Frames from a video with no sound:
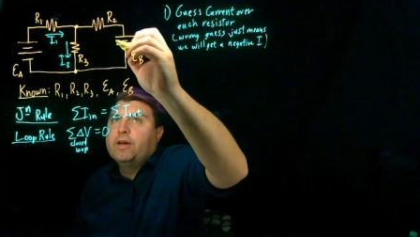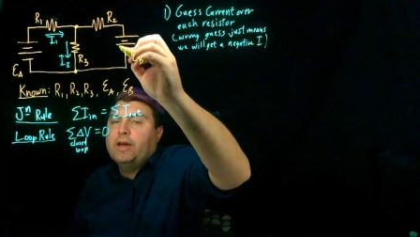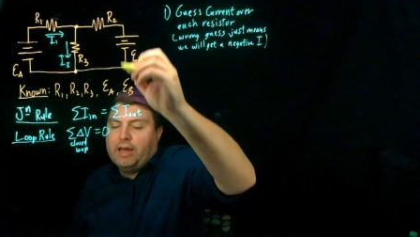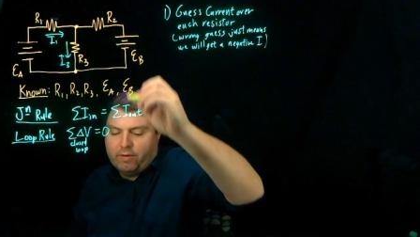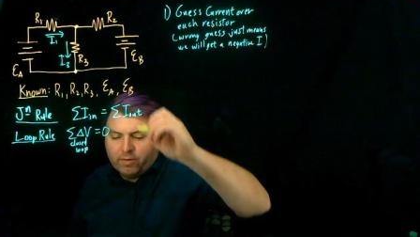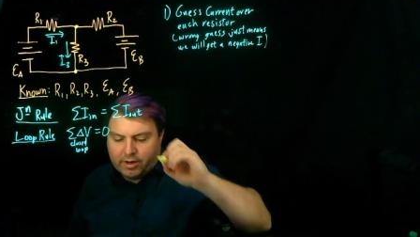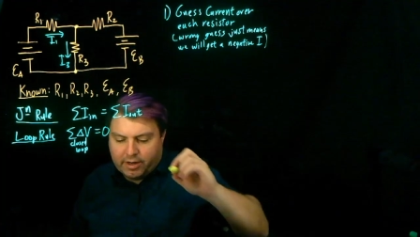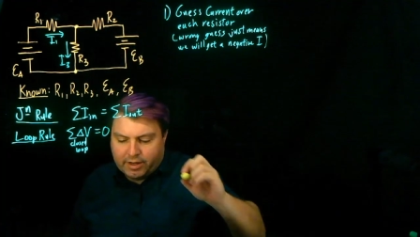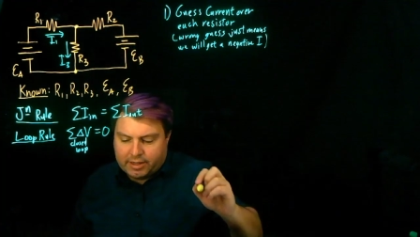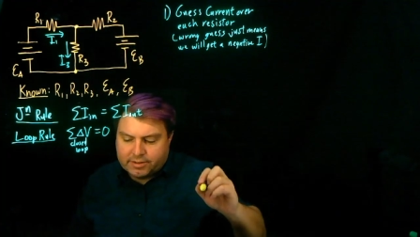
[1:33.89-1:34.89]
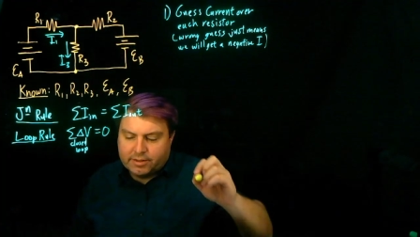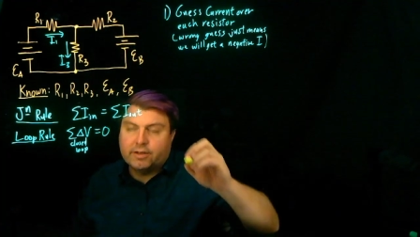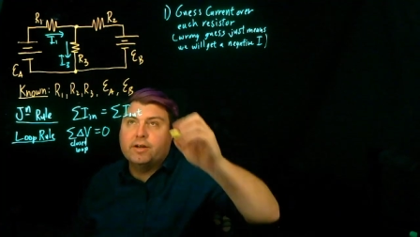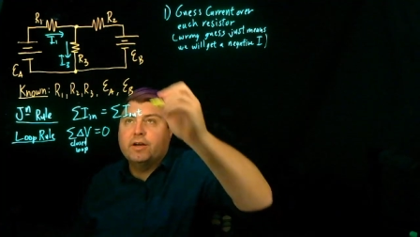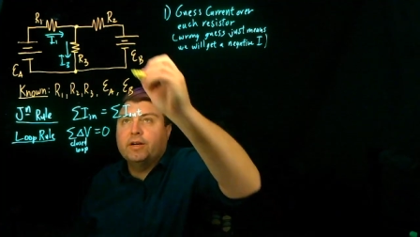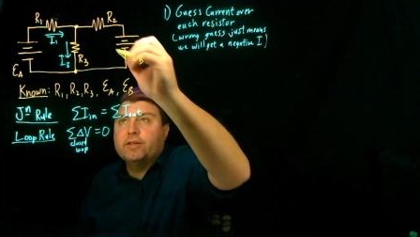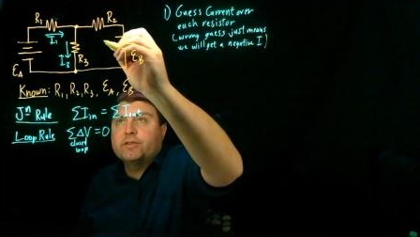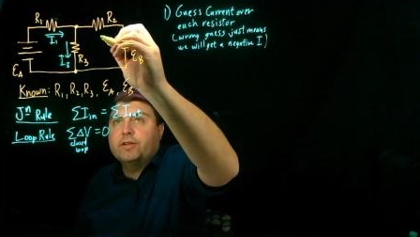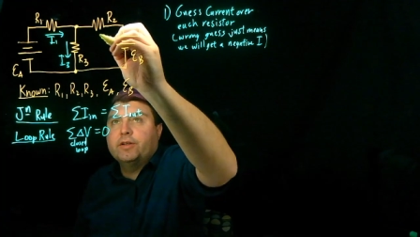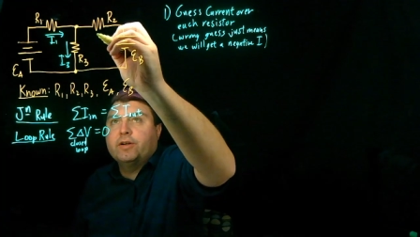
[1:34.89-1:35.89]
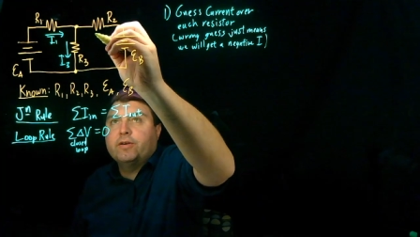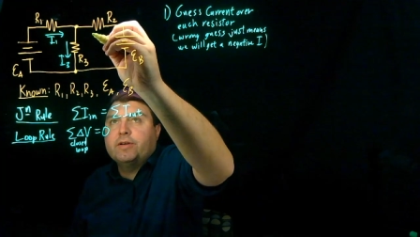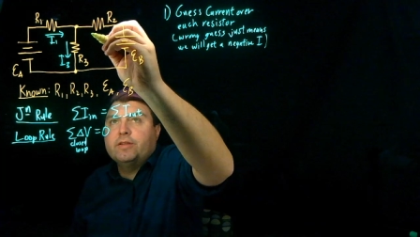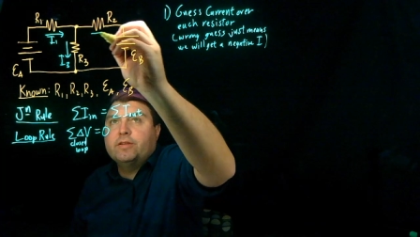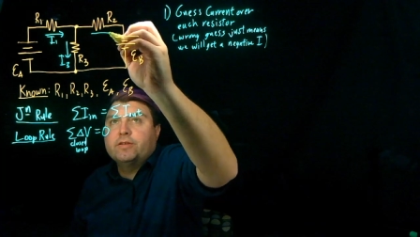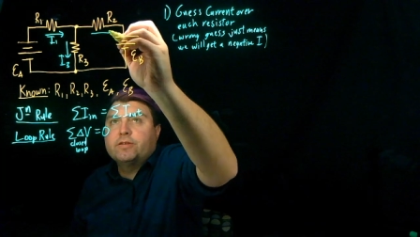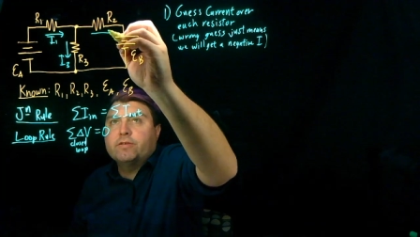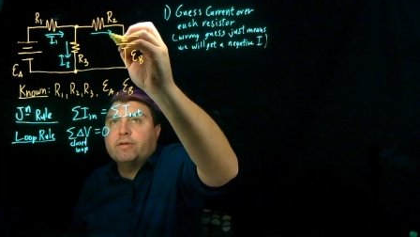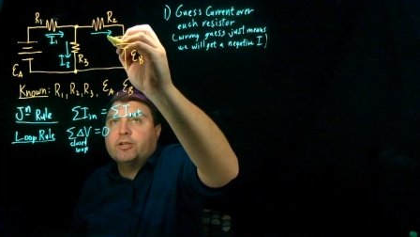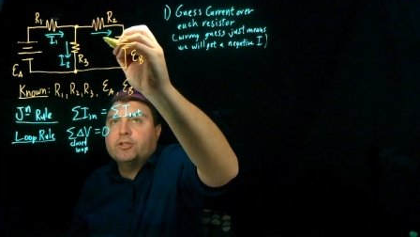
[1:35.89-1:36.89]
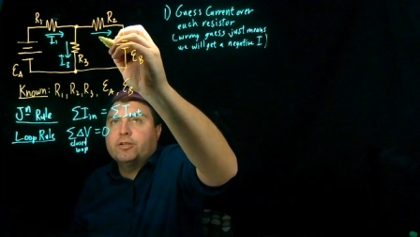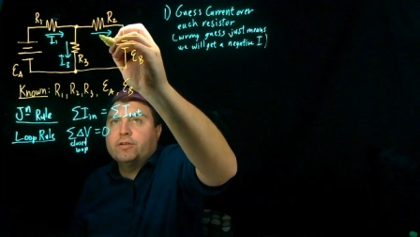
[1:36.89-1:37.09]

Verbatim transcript: And we're going to guess that the current is going to go in this direction